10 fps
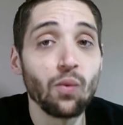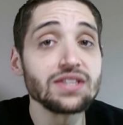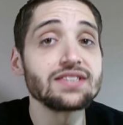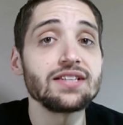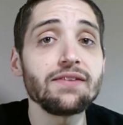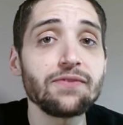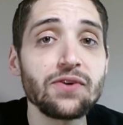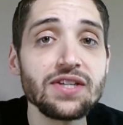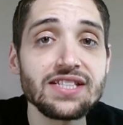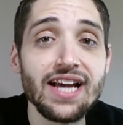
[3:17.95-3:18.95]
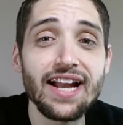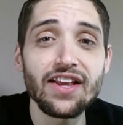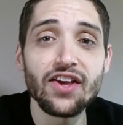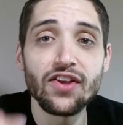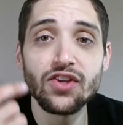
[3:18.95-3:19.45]
What's tougher is
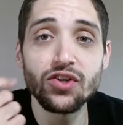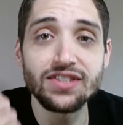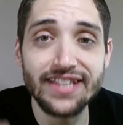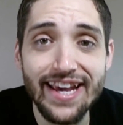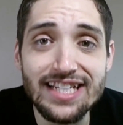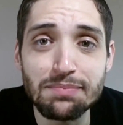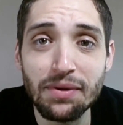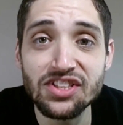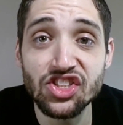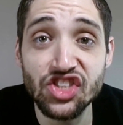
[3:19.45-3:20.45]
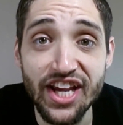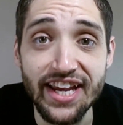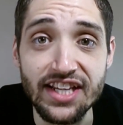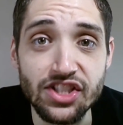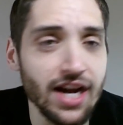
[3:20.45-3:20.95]
that your taste buds
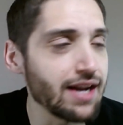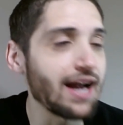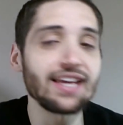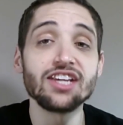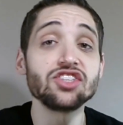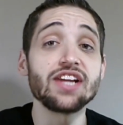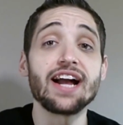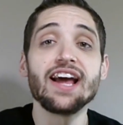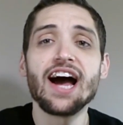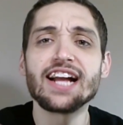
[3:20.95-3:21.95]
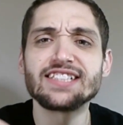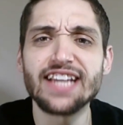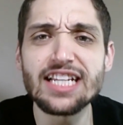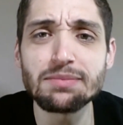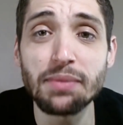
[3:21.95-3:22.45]
change. I kid you not. A
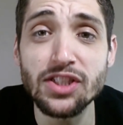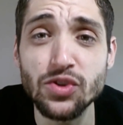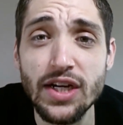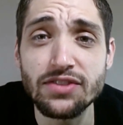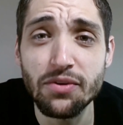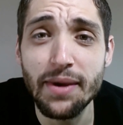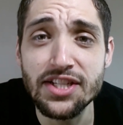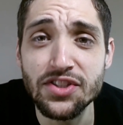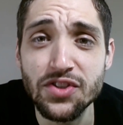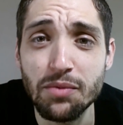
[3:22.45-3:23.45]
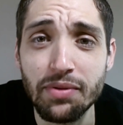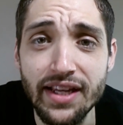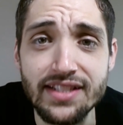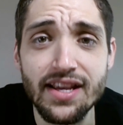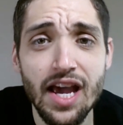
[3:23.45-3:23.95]
taste bud transformation took
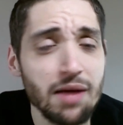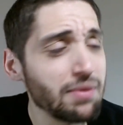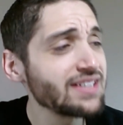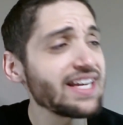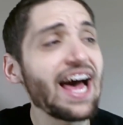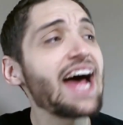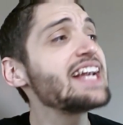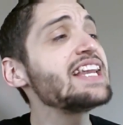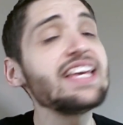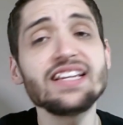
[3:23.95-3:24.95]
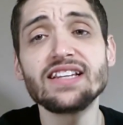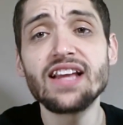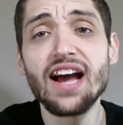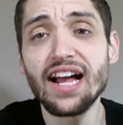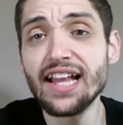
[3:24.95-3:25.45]
place because I hadn't
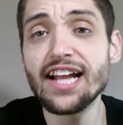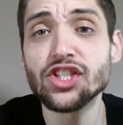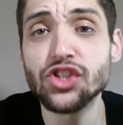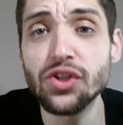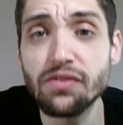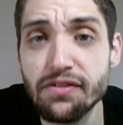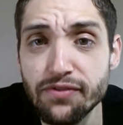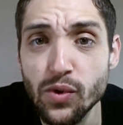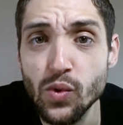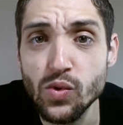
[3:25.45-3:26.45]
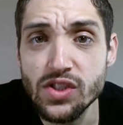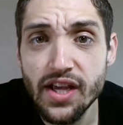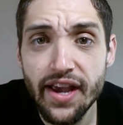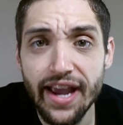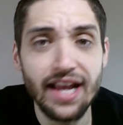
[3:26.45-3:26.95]
eaten a lot of sugary
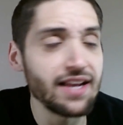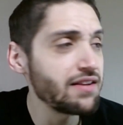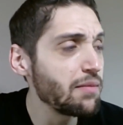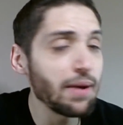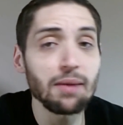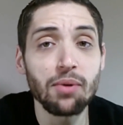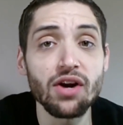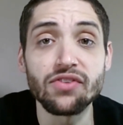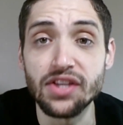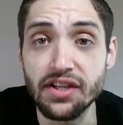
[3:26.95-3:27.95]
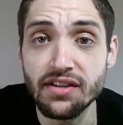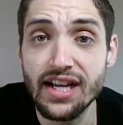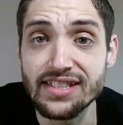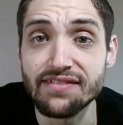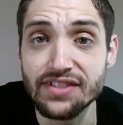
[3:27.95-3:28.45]
foods in the better part of a year,
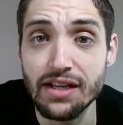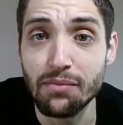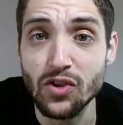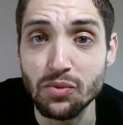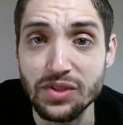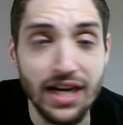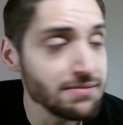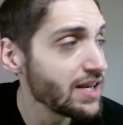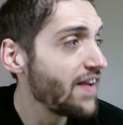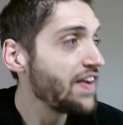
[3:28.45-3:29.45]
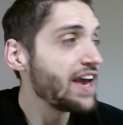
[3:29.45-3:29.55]
as I've said multiple times.